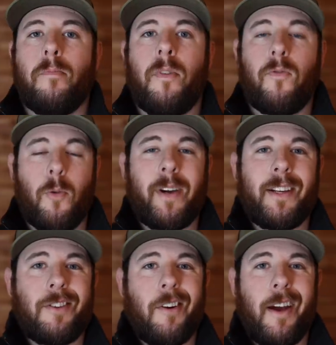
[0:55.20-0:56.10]
Before we get
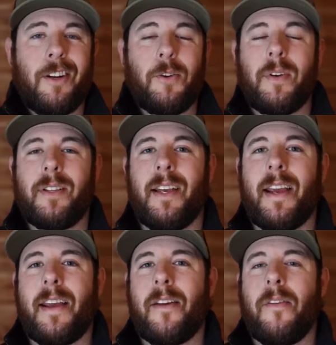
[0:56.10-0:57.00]
started, I do want to
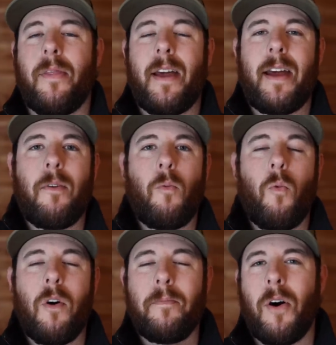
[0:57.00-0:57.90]
say that
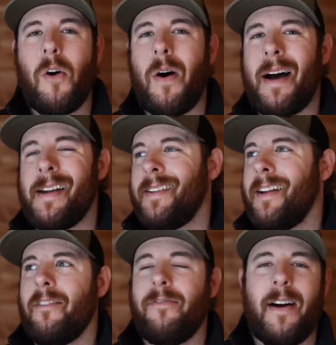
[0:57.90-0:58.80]
one bow I did
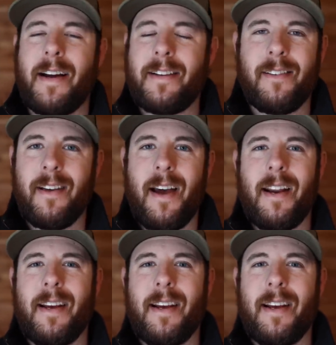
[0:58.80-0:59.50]
not find at